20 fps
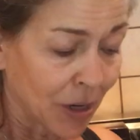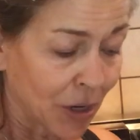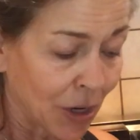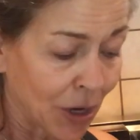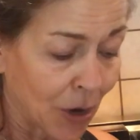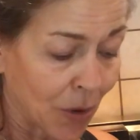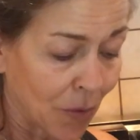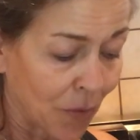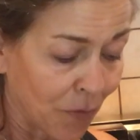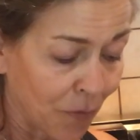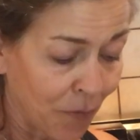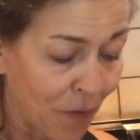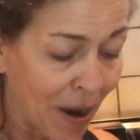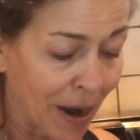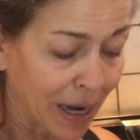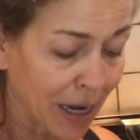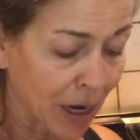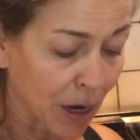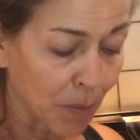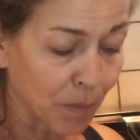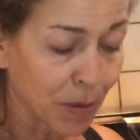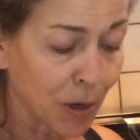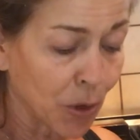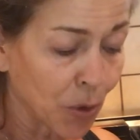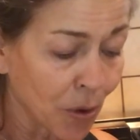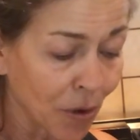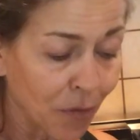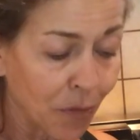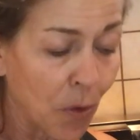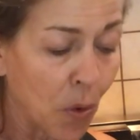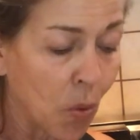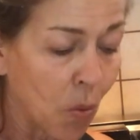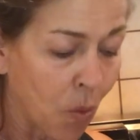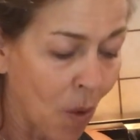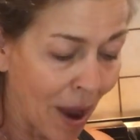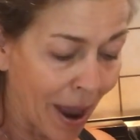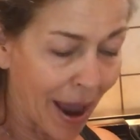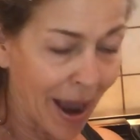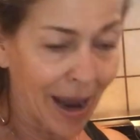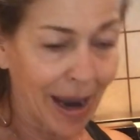you know, finding a beautiful
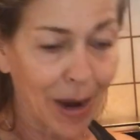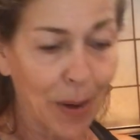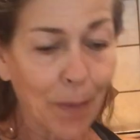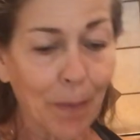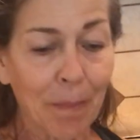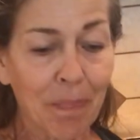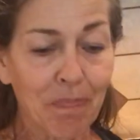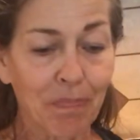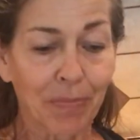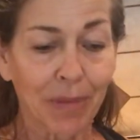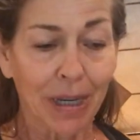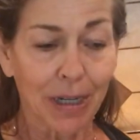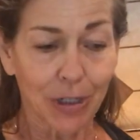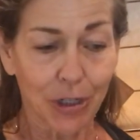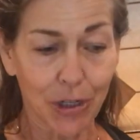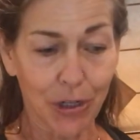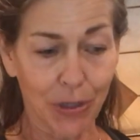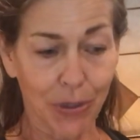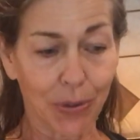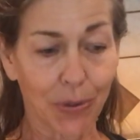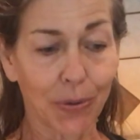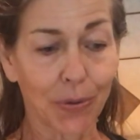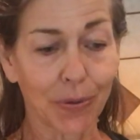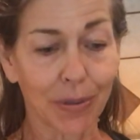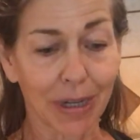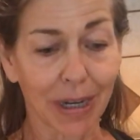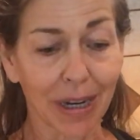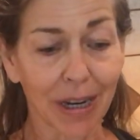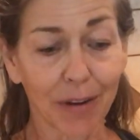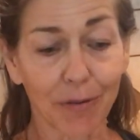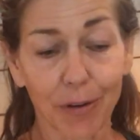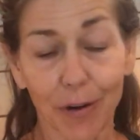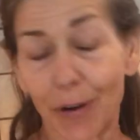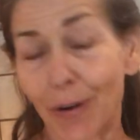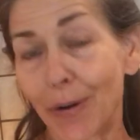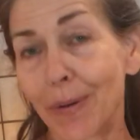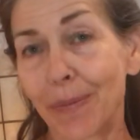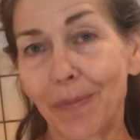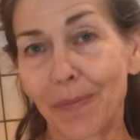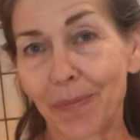way to
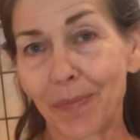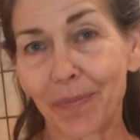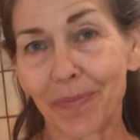deliver